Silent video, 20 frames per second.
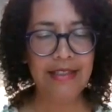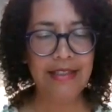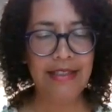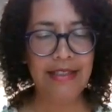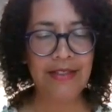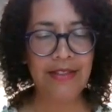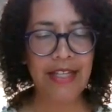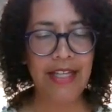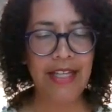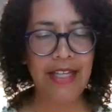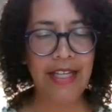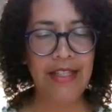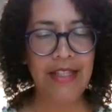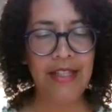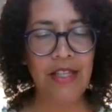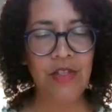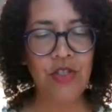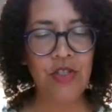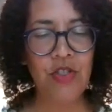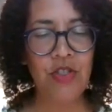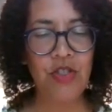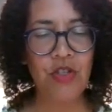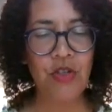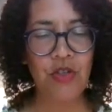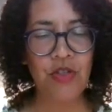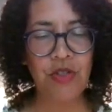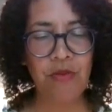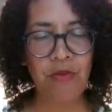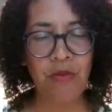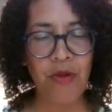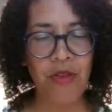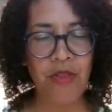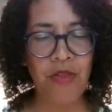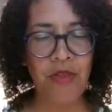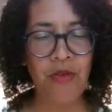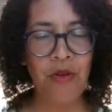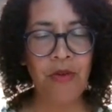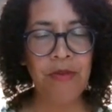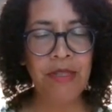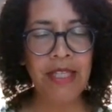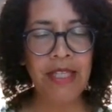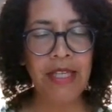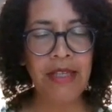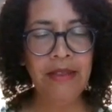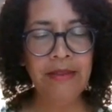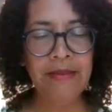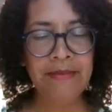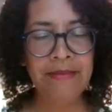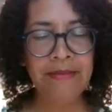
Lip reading: Okay, and then just start to breathe normally.